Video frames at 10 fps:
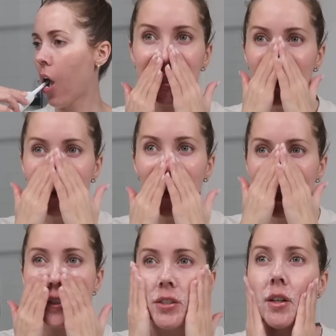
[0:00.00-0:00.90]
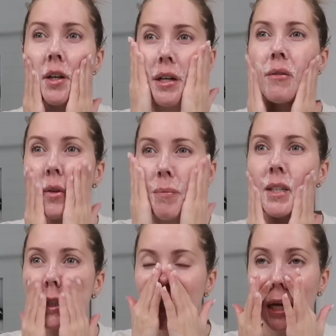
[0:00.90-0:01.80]
Still quite struggling with my
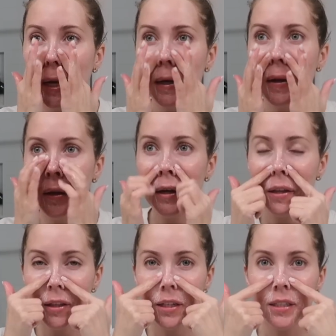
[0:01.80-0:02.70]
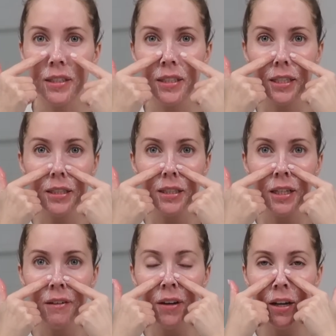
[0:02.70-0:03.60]
skin. These cysts
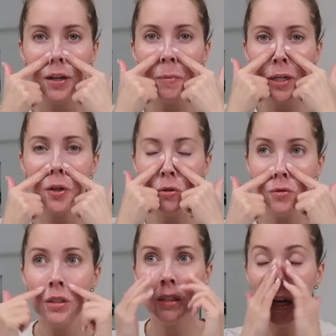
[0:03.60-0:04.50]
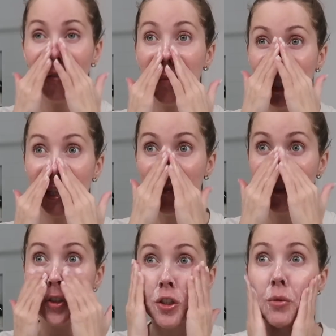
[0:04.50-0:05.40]
that I've had on my nose have been here
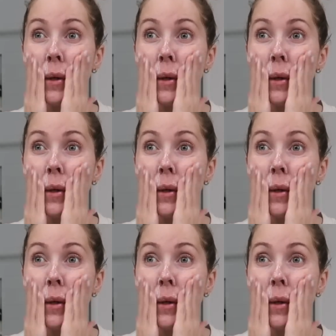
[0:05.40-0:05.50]
for 2